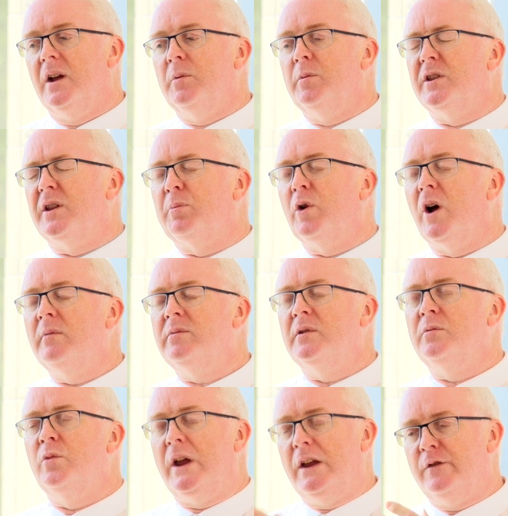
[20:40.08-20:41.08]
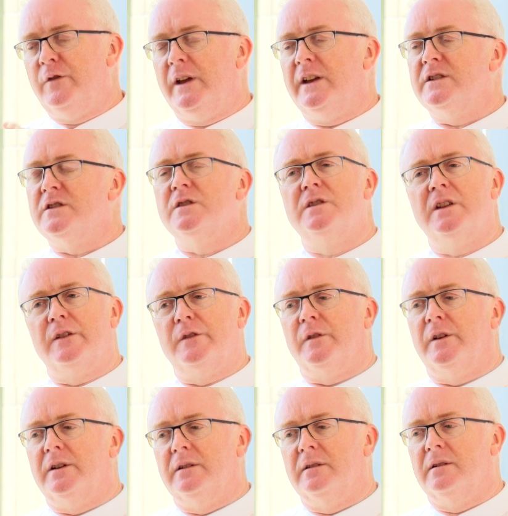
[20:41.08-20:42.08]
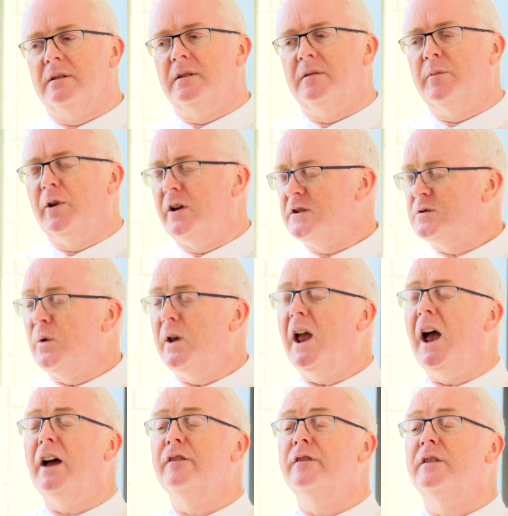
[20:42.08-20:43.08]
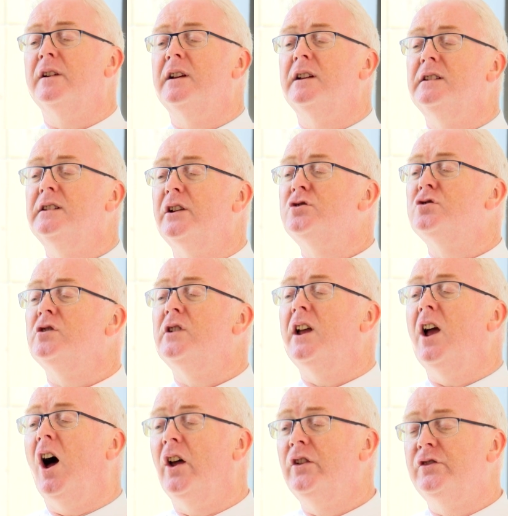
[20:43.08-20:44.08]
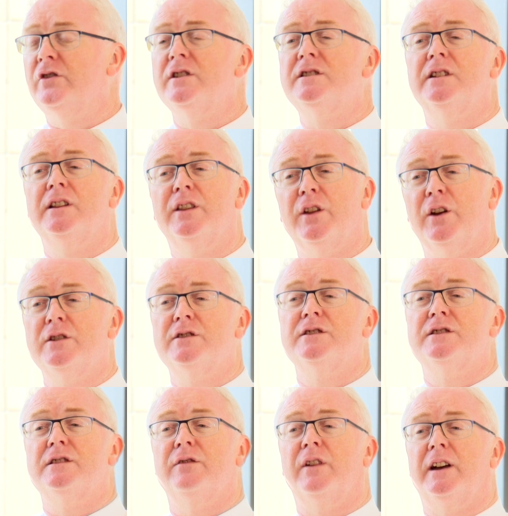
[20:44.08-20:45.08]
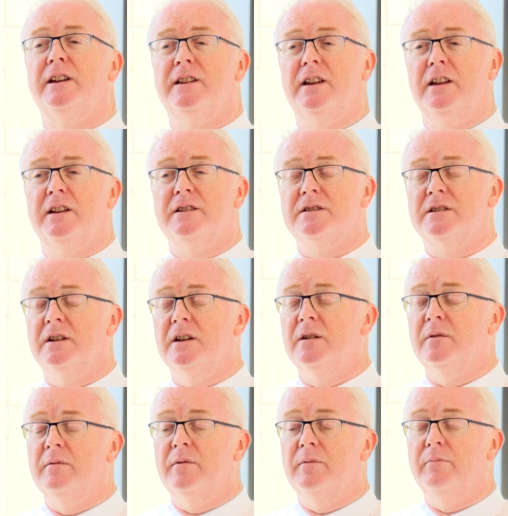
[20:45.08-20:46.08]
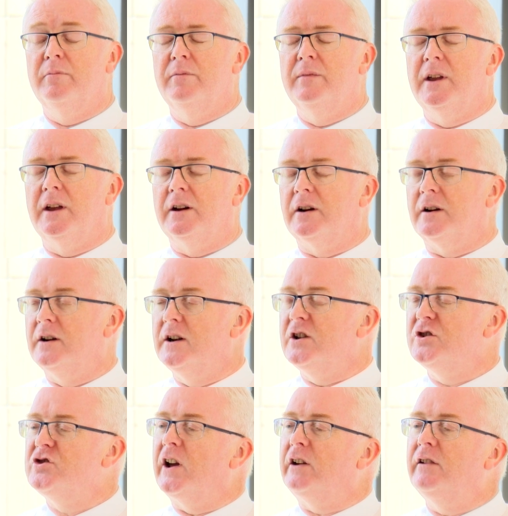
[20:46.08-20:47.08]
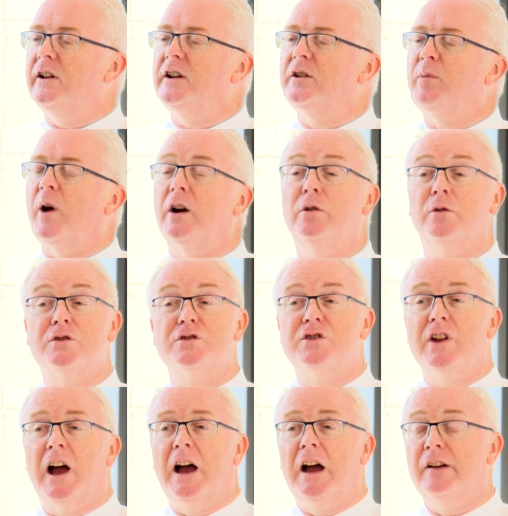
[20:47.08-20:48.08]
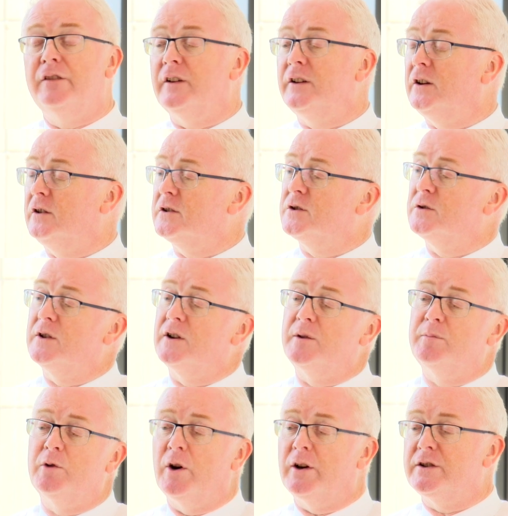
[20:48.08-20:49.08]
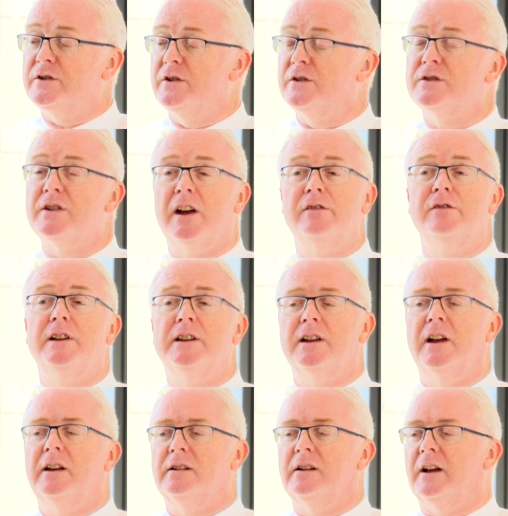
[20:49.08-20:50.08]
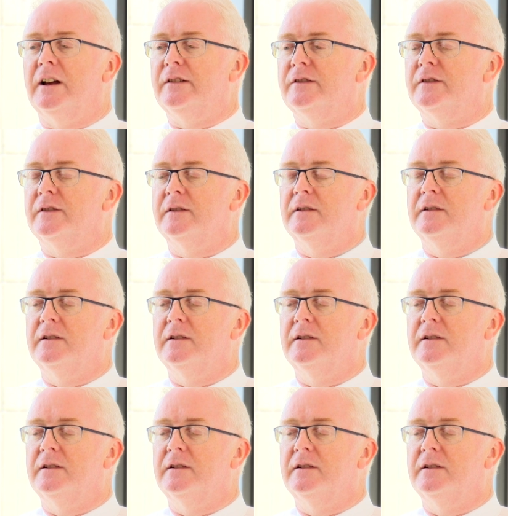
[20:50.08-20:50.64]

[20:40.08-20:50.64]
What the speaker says: But the problem we face is different, because we have literally hundreds and thousands of ideas that are generated by our own staff and also that are brought to us every day in life.